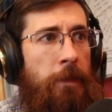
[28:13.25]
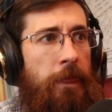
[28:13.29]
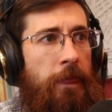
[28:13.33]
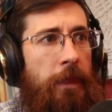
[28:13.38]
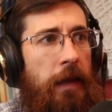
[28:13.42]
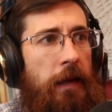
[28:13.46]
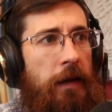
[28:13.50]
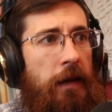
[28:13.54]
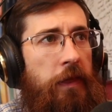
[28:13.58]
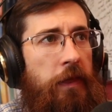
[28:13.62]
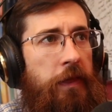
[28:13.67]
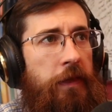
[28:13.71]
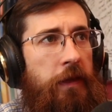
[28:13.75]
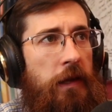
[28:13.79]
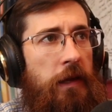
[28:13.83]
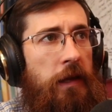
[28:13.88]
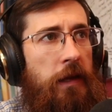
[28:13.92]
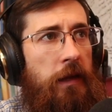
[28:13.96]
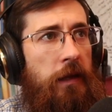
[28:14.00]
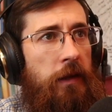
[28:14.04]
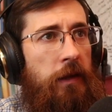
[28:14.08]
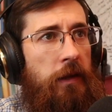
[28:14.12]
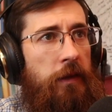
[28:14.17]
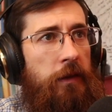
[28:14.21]
And I
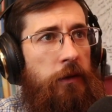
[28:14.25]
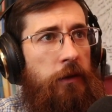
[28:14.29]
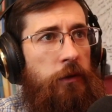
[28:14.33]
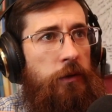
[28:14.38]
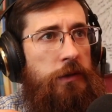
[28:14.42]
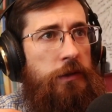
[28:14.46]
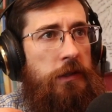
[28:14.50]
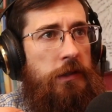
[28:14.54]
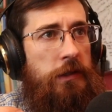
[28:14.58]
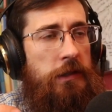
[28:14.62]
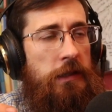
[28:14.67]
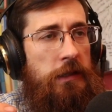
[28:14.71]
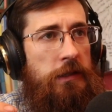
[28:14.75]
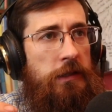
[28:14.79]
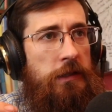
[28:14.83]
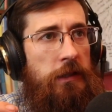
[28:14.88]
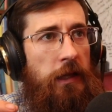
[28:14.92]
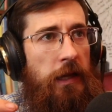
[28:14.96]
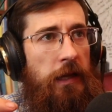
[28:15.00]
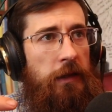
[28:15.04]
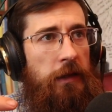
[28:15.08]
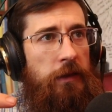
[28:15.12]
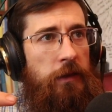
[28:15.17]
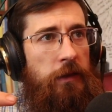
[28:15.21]
think there was a sense in
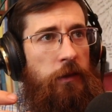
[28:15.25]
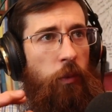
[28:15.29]
like